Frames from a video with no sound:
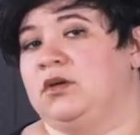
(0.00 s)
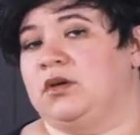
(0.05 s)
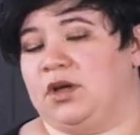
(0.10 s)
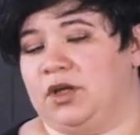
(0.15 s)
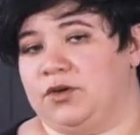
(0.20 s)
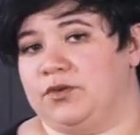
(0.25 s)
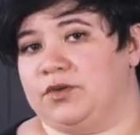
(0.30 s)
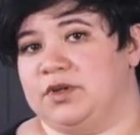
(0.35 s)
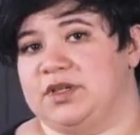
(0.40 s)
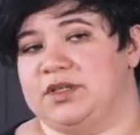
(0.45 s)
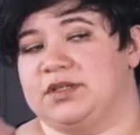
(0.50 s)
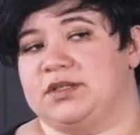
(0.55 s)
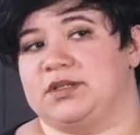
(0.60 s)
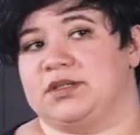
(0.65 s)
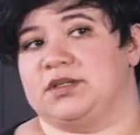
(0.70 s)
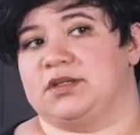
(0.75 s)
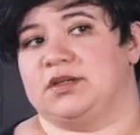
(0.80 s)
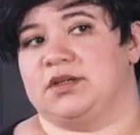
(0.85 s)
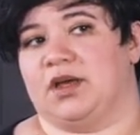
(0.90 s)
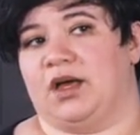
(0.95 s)

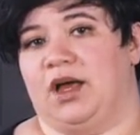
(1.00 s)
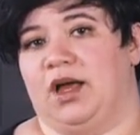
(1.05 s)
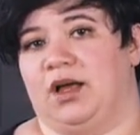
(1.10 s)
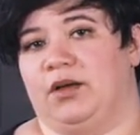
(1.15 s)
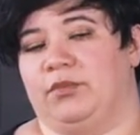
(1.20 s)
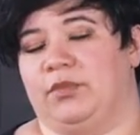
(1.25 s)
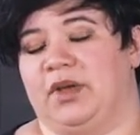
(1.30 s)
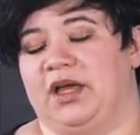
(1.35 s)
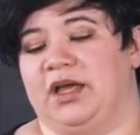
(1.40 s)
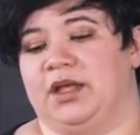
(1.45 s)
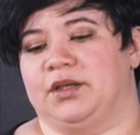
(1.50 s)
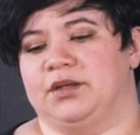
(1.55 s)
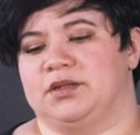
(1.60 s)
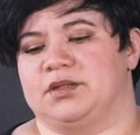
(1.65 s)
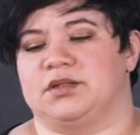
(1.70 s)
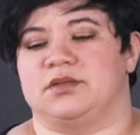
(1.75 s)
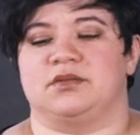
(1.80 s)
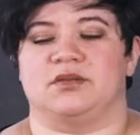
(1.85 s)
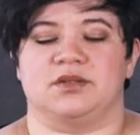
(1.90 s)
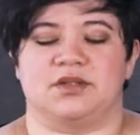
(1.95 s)
countries um,
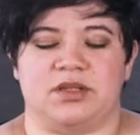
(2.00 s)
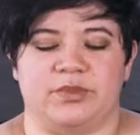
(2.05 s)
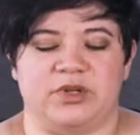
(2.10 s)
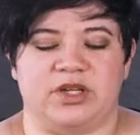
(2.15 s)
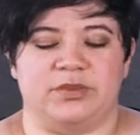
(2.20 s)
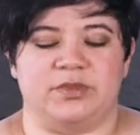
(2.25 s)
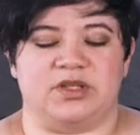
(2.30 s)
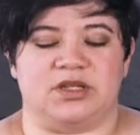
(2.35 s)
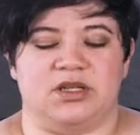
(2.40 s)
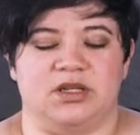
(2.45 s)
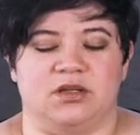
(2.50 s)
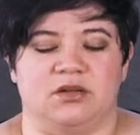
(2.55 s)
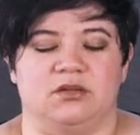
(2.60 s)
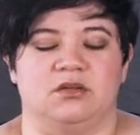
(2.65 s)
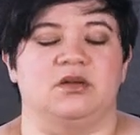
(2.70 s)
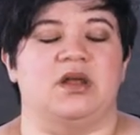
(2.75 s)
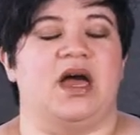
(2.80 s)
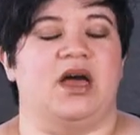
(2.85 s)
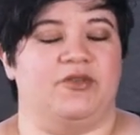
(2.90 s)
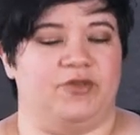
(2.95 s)
and sometimes
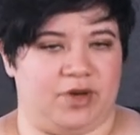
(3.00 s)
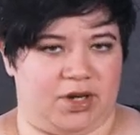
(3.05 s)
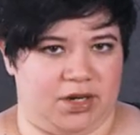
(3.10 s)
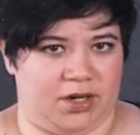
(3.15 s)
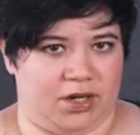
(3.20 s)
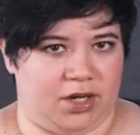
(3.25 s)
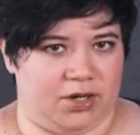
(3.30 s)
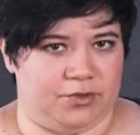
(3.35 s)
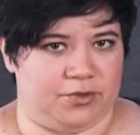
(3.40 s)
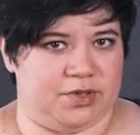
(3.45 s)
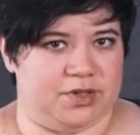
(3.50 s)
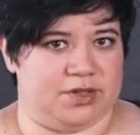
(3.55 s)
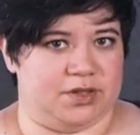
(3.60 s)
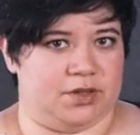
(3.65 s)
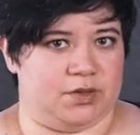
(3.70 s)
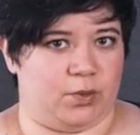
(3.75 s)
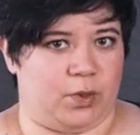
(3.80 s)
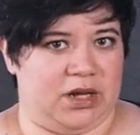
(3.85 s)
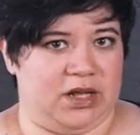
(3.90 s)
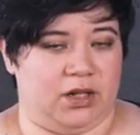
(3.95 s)
in African countries
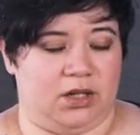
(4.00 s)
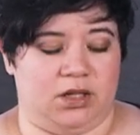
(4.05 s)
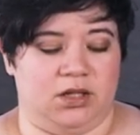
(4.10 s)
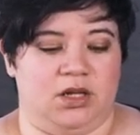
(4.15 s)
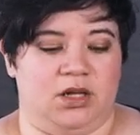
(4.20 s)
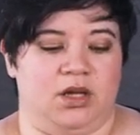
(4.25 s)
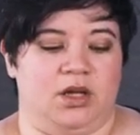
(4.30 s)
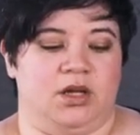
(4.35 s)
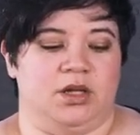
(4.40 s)
as well.